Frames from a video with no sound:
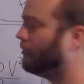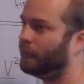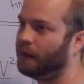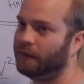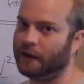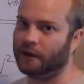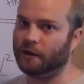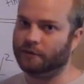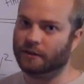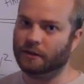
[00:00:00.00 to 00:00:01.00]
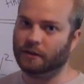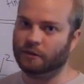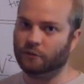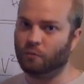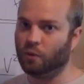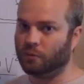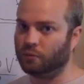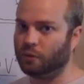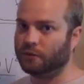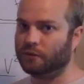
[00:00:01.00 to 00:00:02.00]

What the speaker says: and that often is more important.